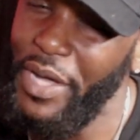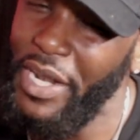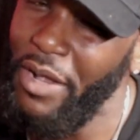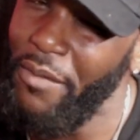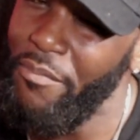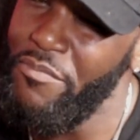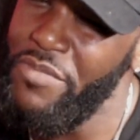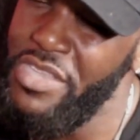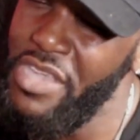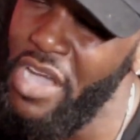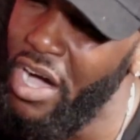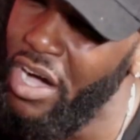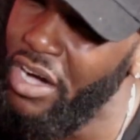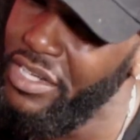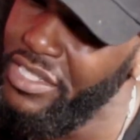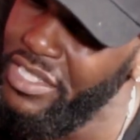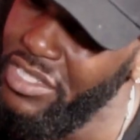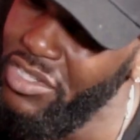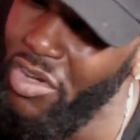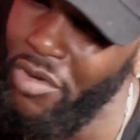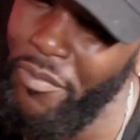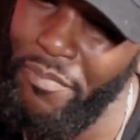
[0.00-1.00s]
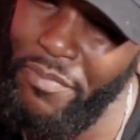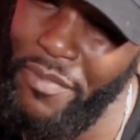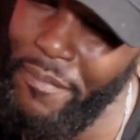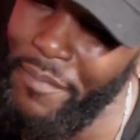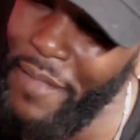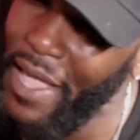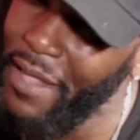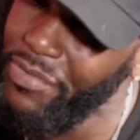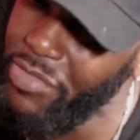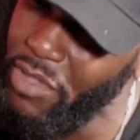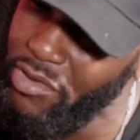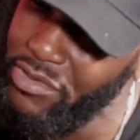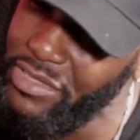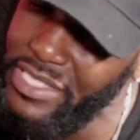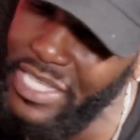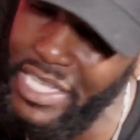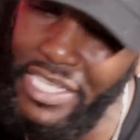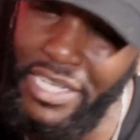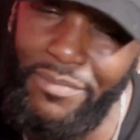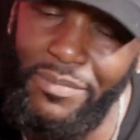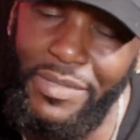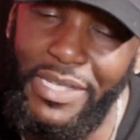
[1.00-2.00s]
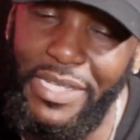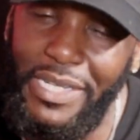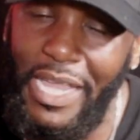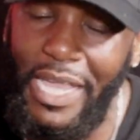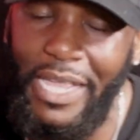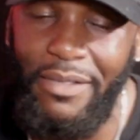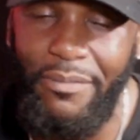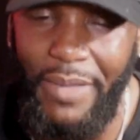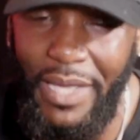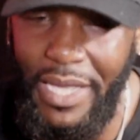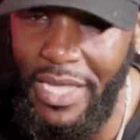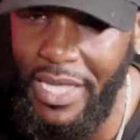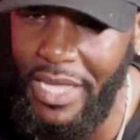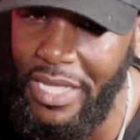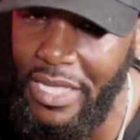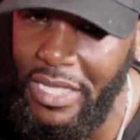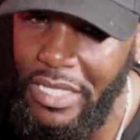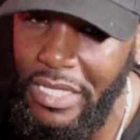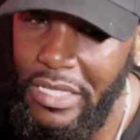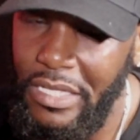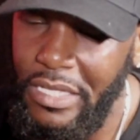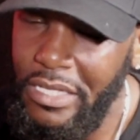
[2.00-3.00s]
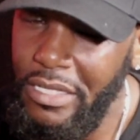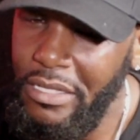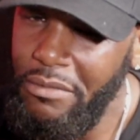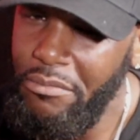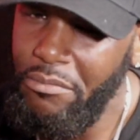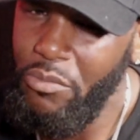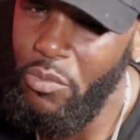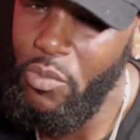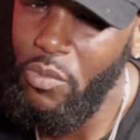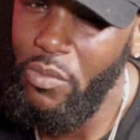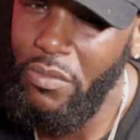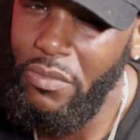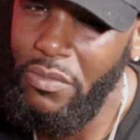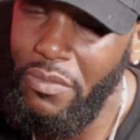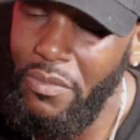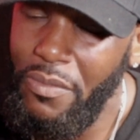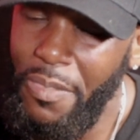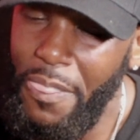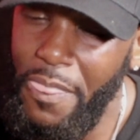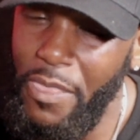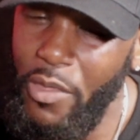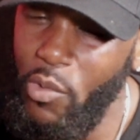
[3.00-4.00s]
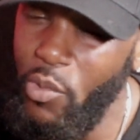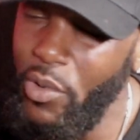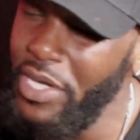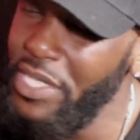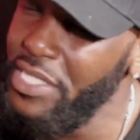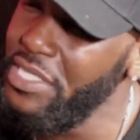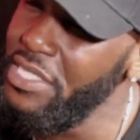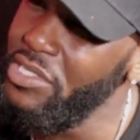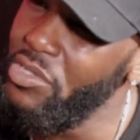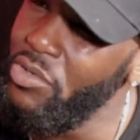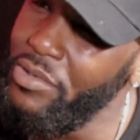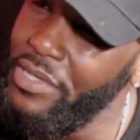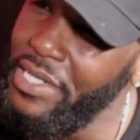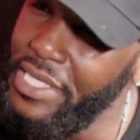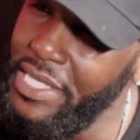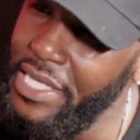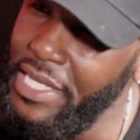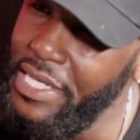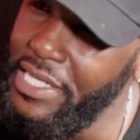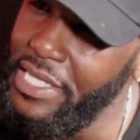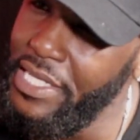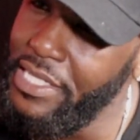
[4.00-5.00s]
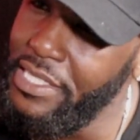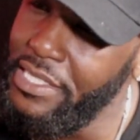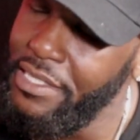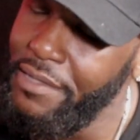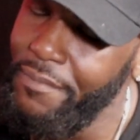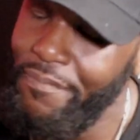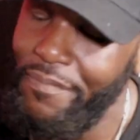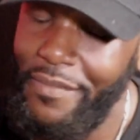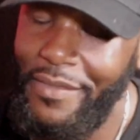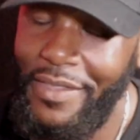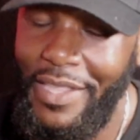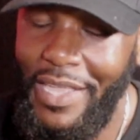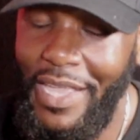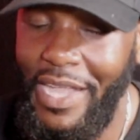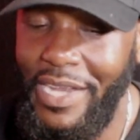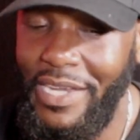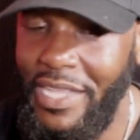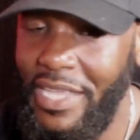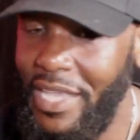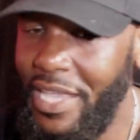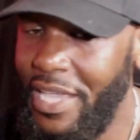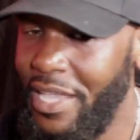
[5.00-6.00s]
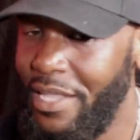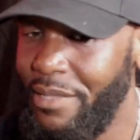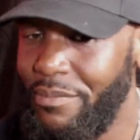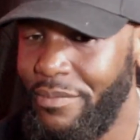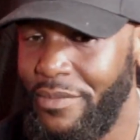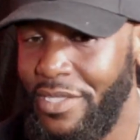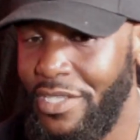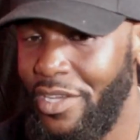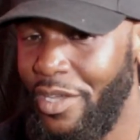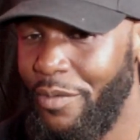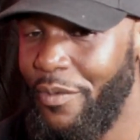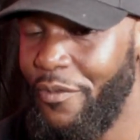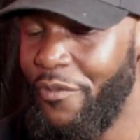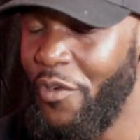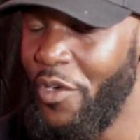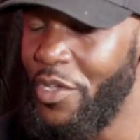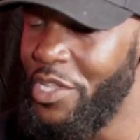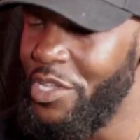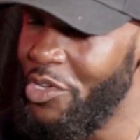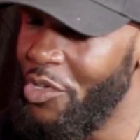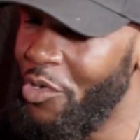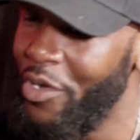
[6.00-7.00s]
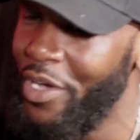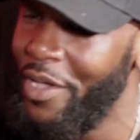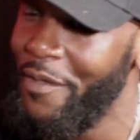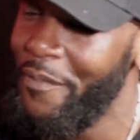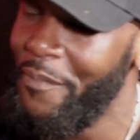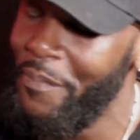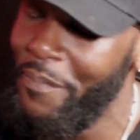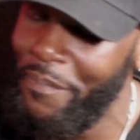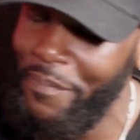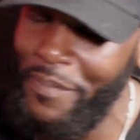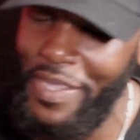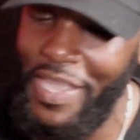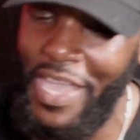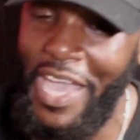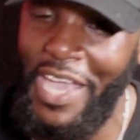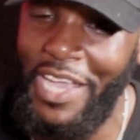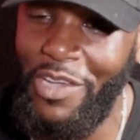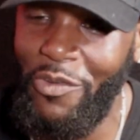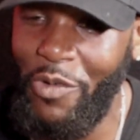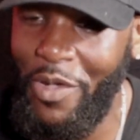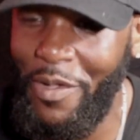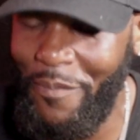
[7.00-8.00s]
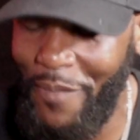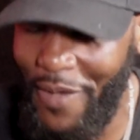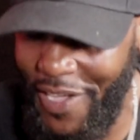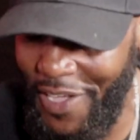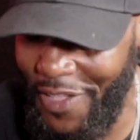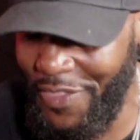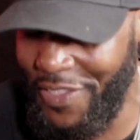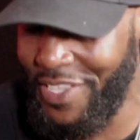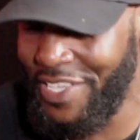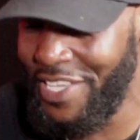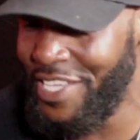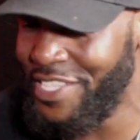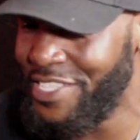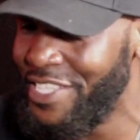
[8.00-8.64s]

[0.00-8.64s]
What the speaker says: but I'm young. I'm like 13. I'm looking like, man, what is he doing to get this? And then, before you know it, me hanging with my other